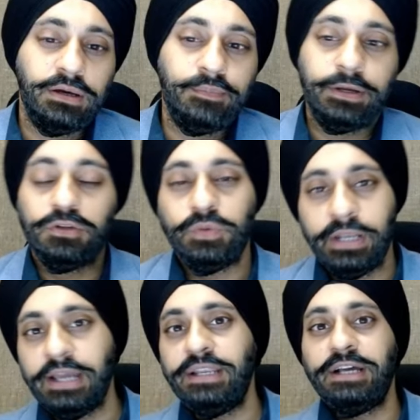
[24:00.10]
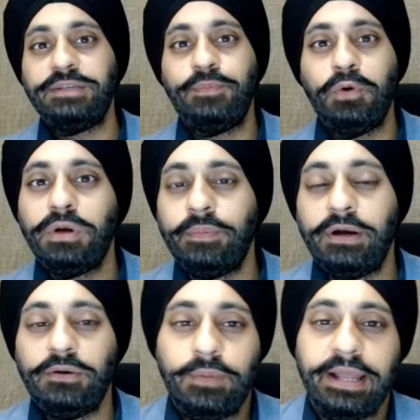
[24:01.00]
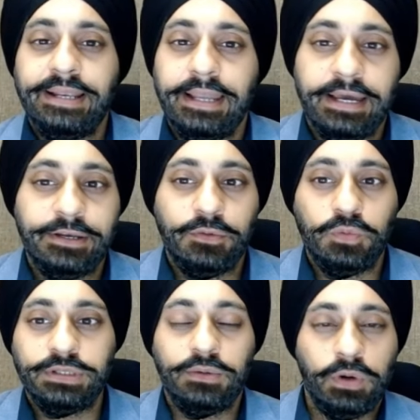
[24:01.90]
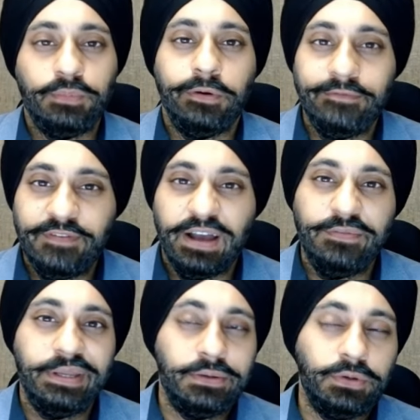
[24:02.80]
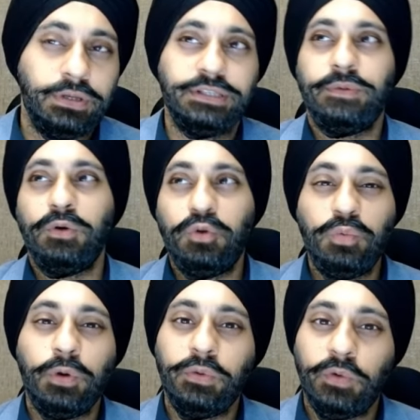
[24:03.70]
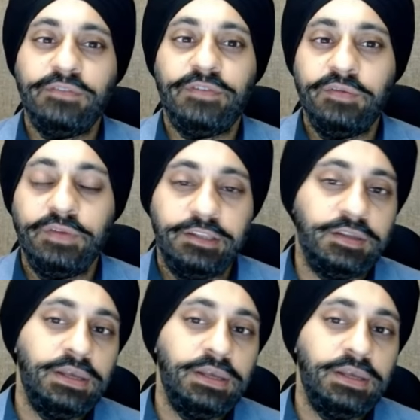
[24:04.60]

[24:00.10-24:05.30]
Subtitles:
because when I last spoke about buying land, it was at 1.5 ETH. Today it's about 2.15 ETH.